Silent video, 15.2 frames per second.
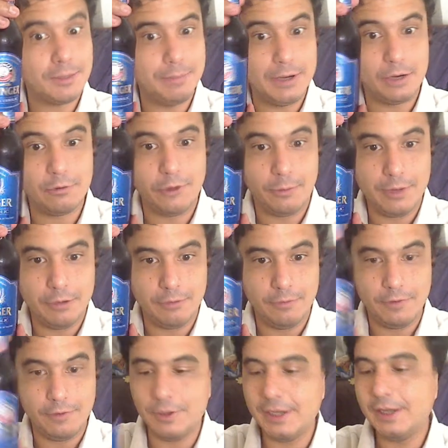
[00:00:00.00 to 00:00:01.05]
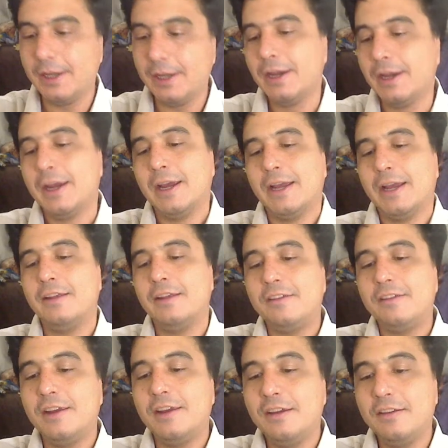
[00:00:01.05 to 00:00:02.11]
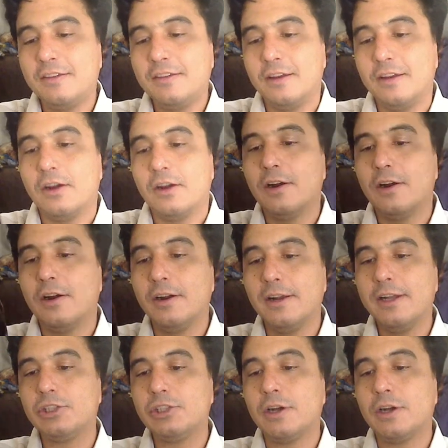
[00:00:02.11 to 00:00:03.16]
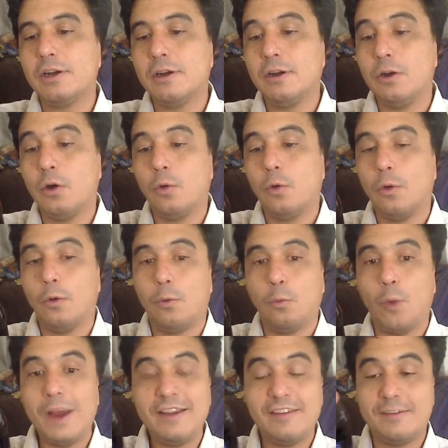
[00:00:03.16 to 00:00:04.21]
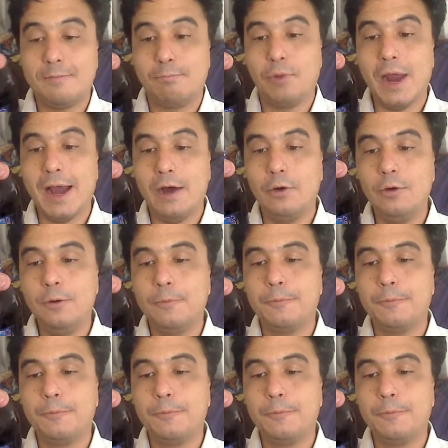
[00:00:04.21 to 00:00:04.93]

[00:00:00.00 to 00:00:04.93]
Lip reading: beer we'll be reviewing. And this is Erdinger Weissbrau